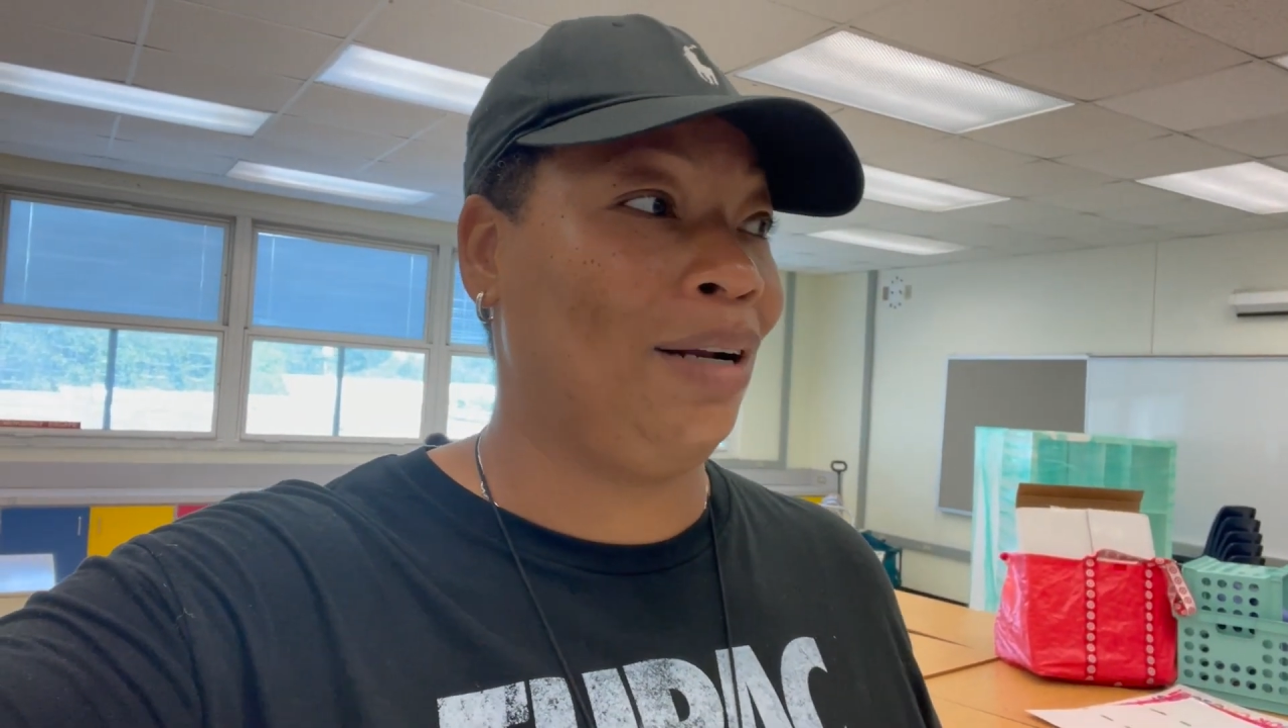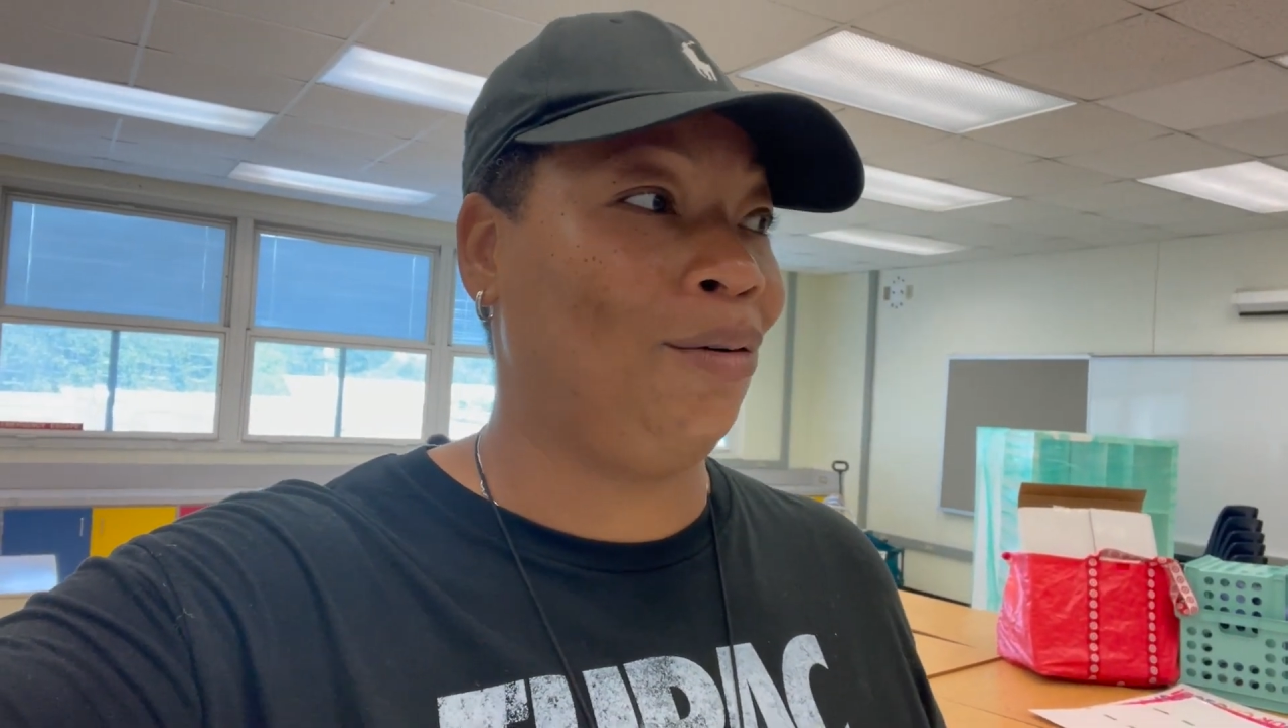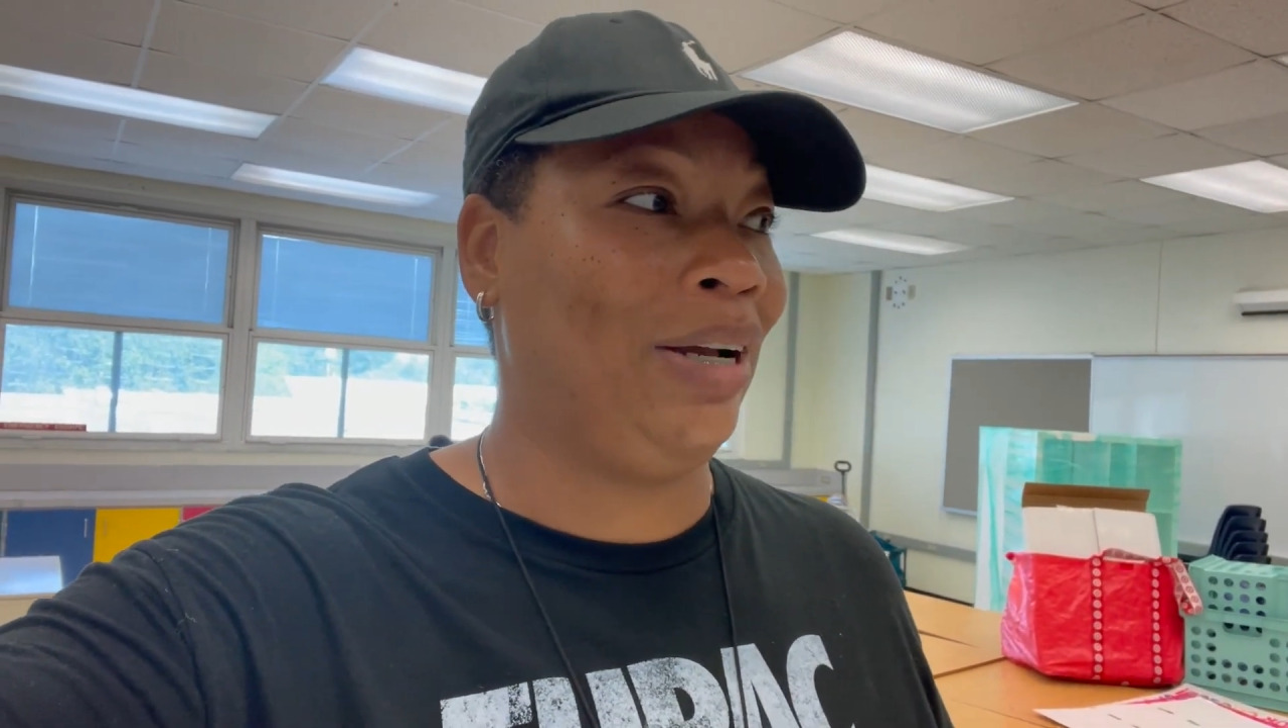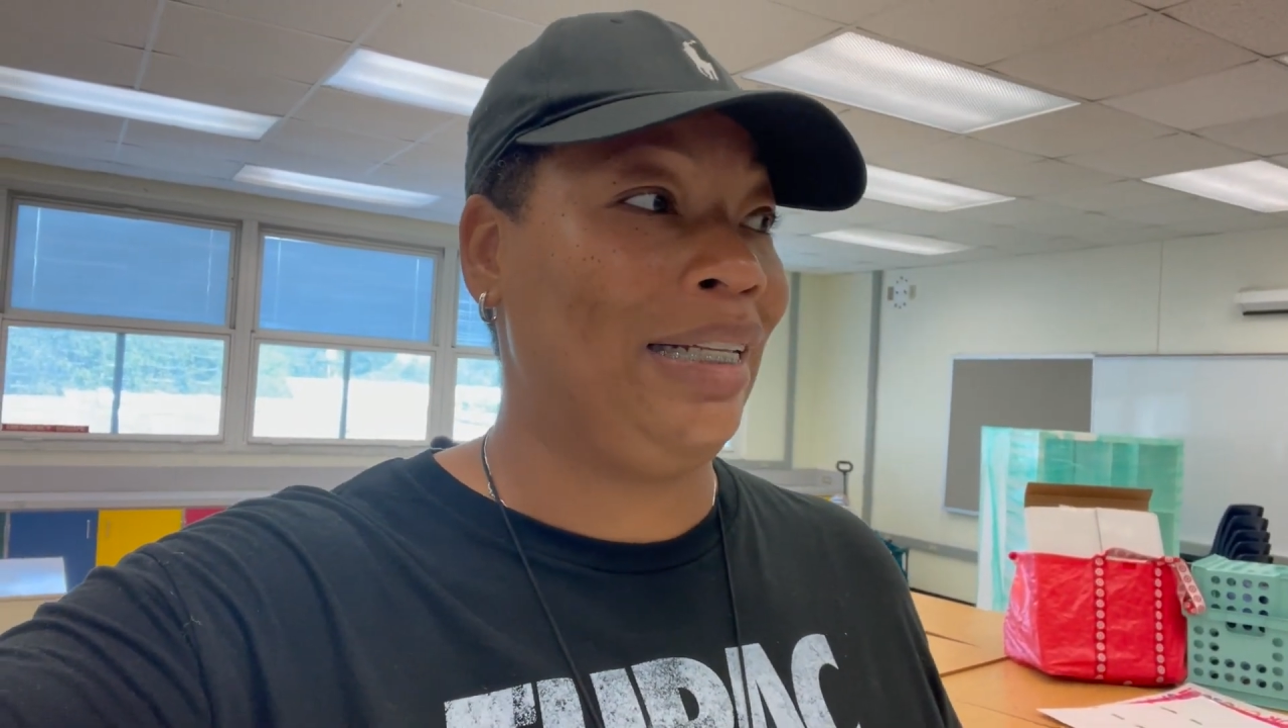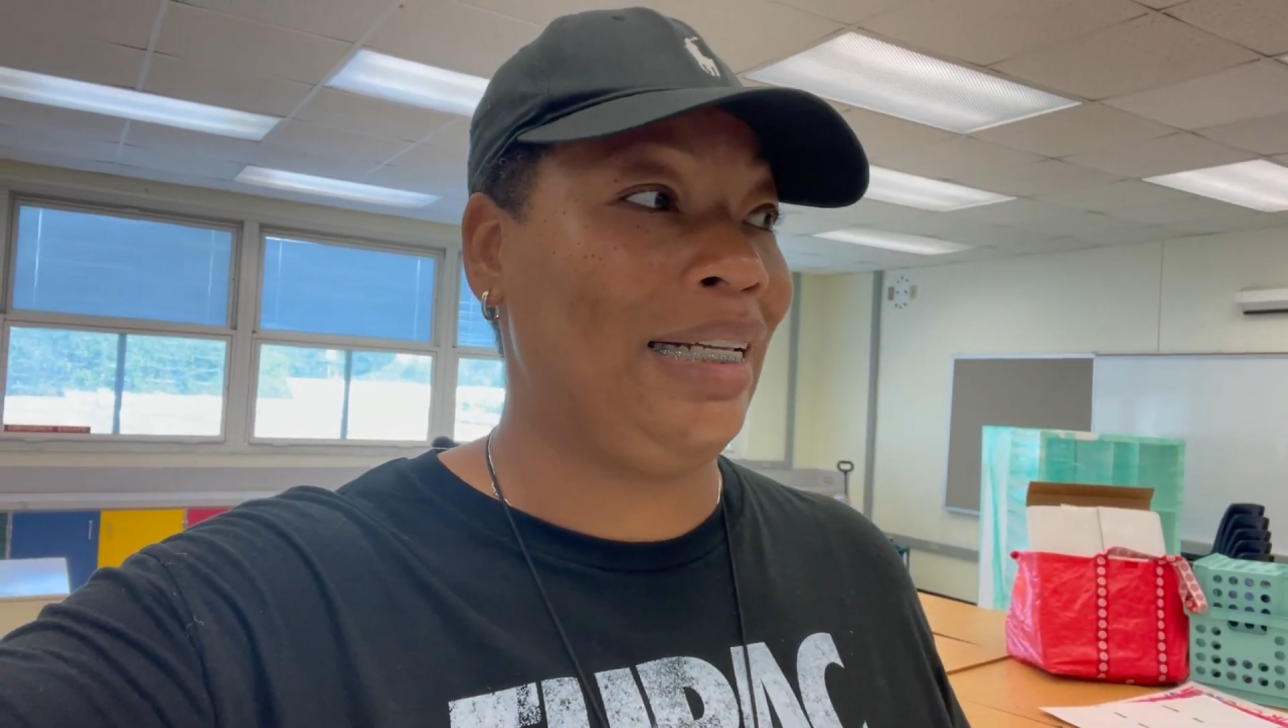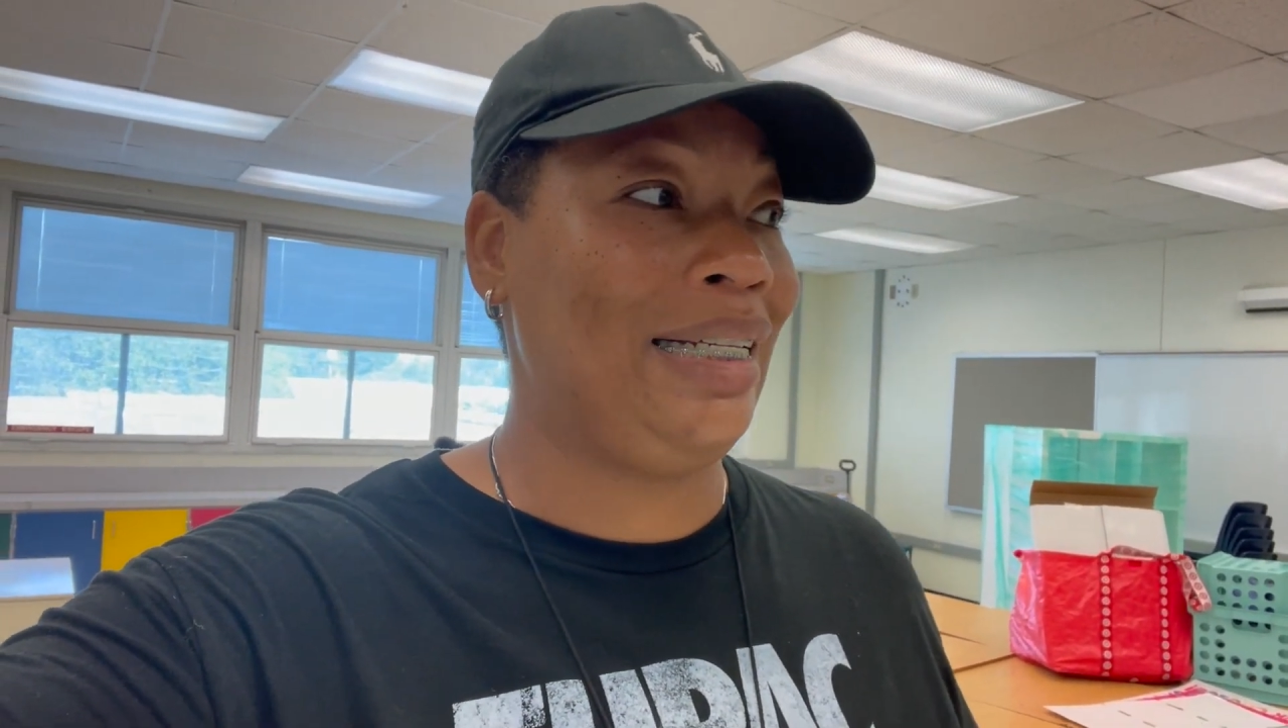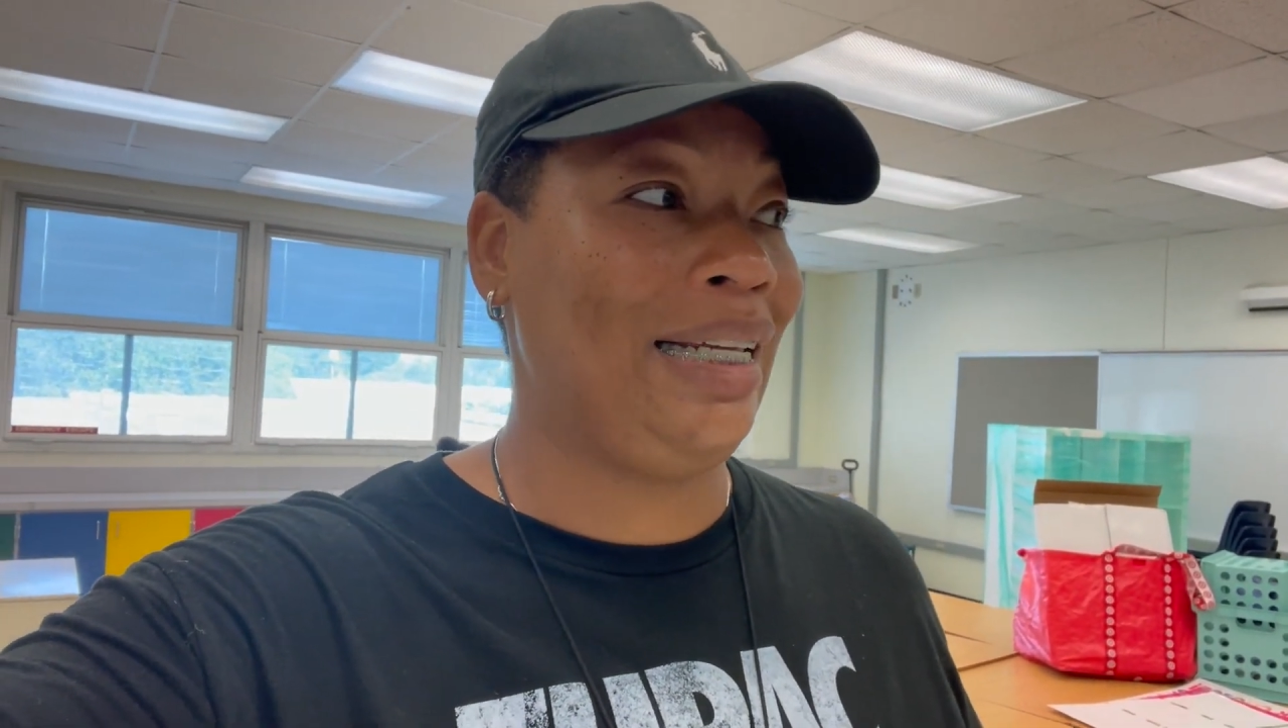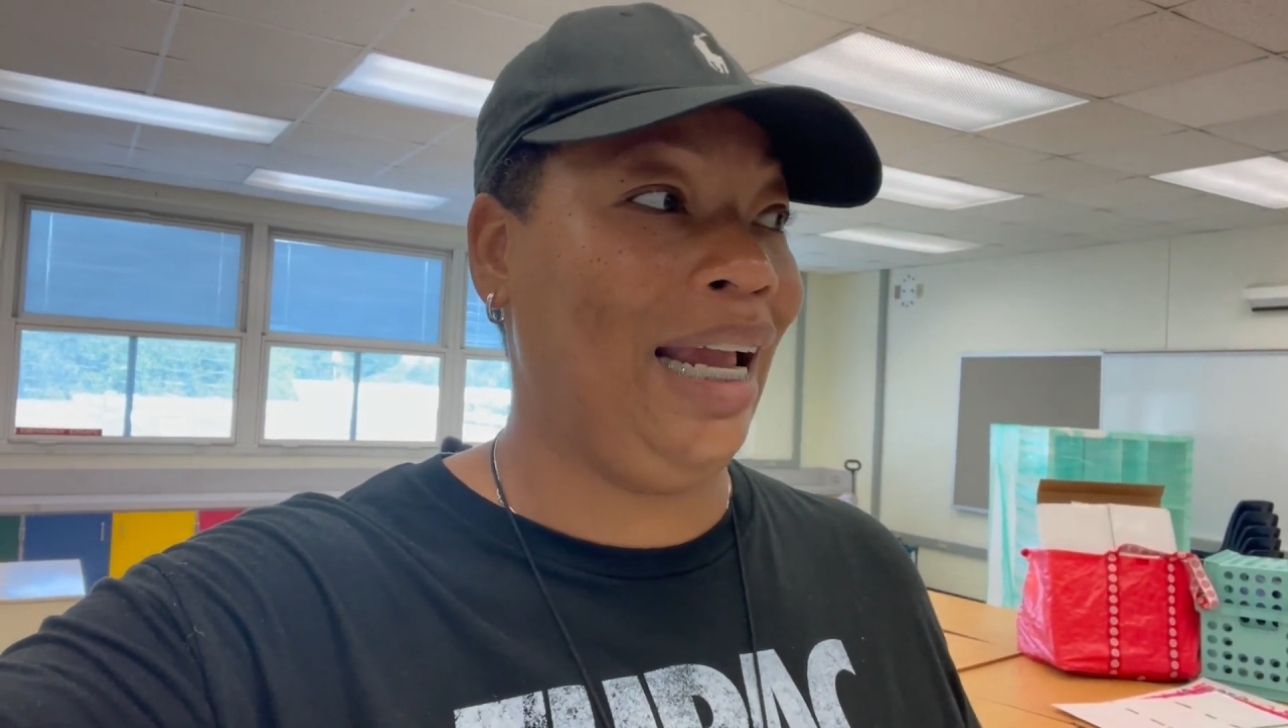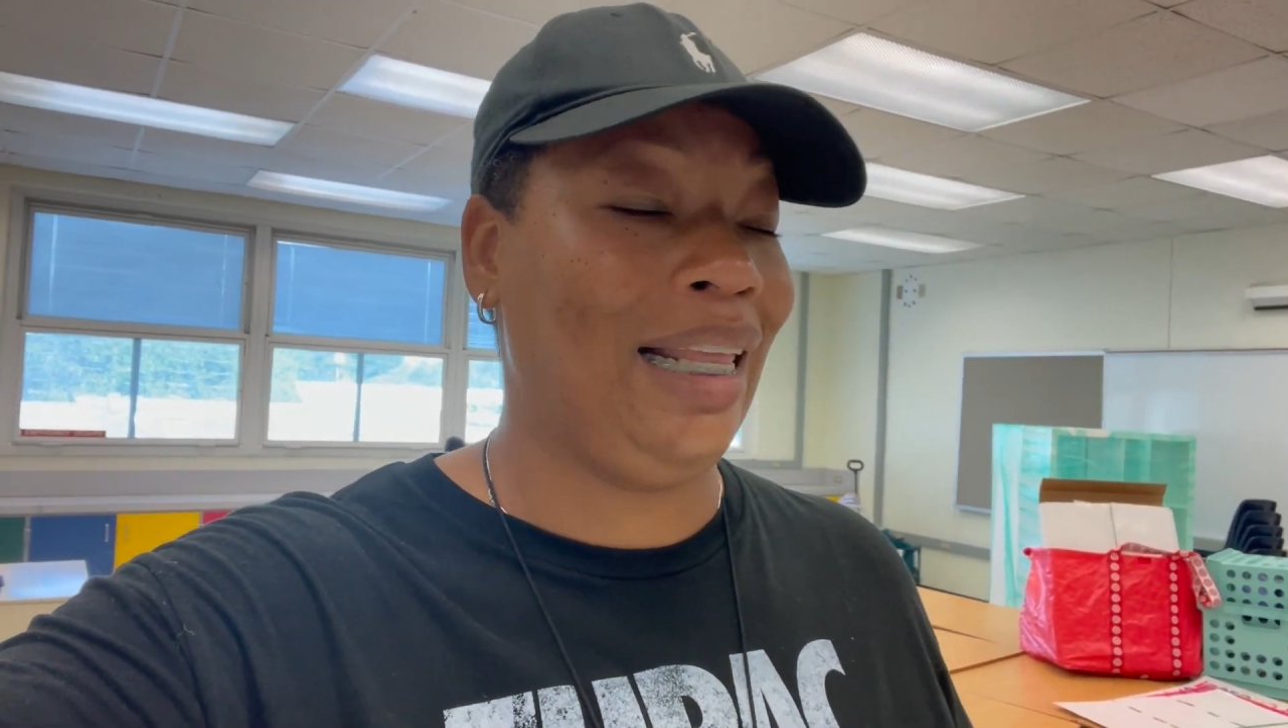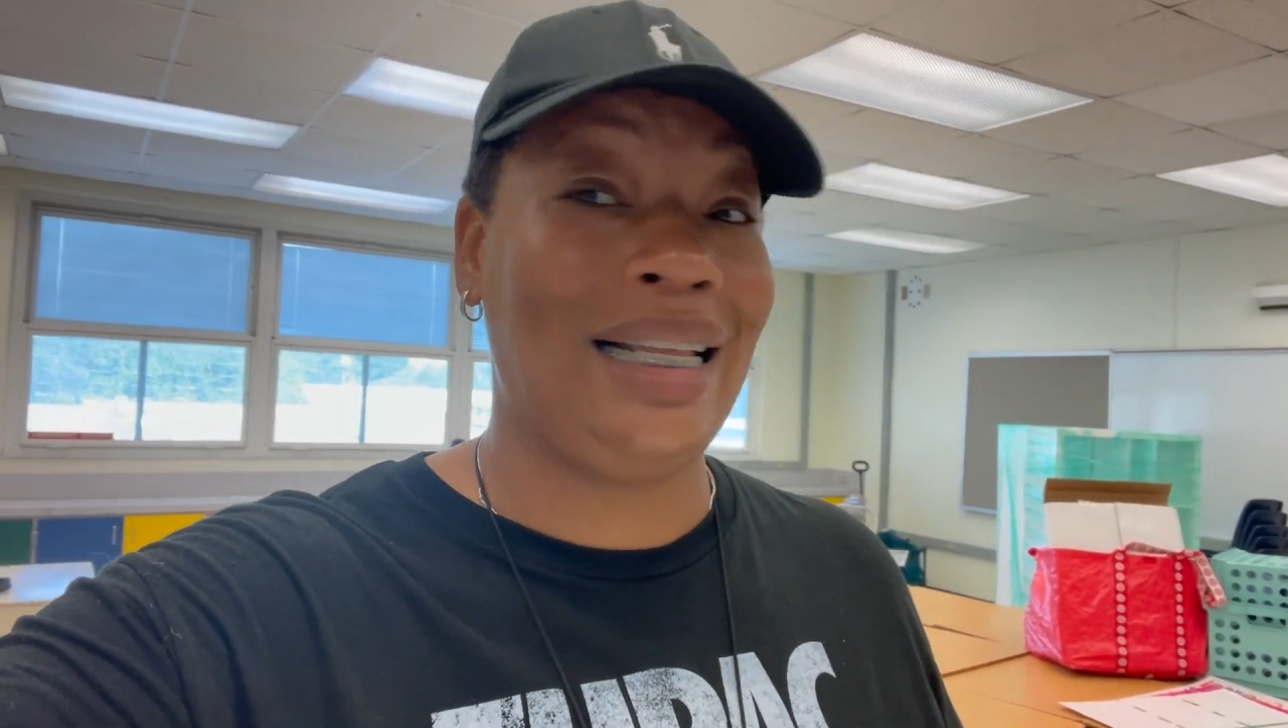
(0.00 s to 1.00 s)
I'm going to
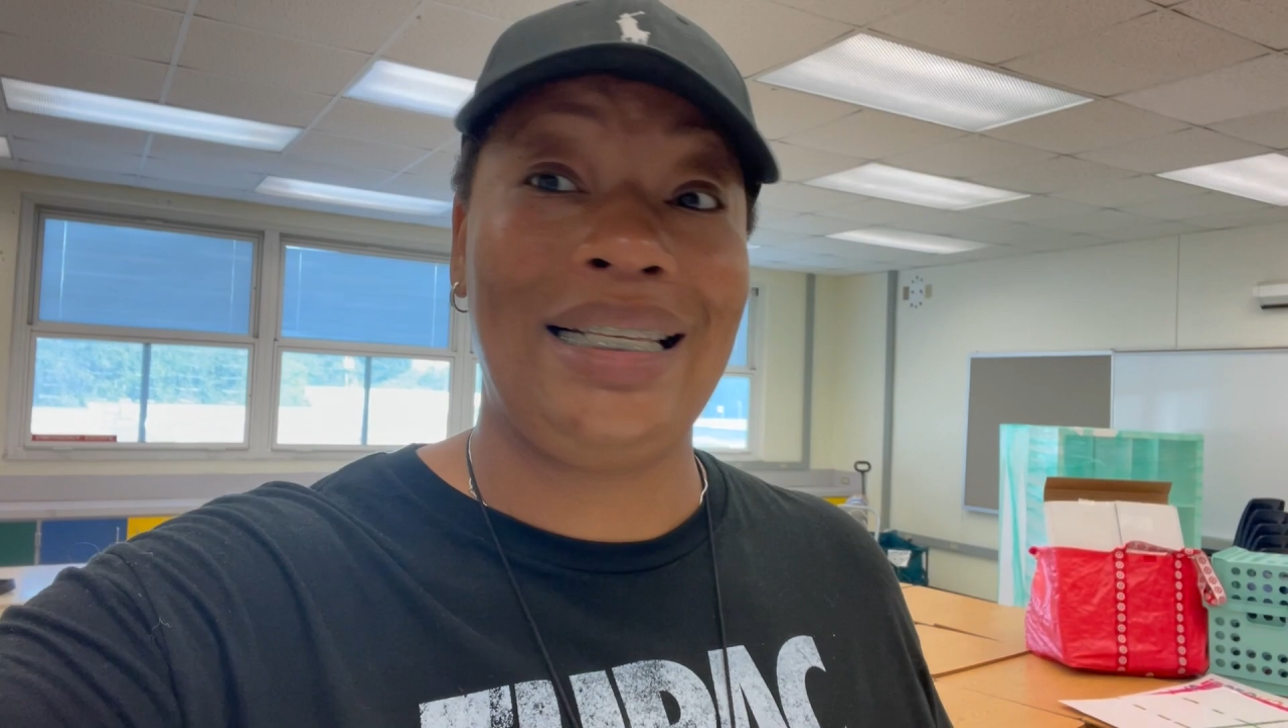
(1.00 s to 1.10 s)
check the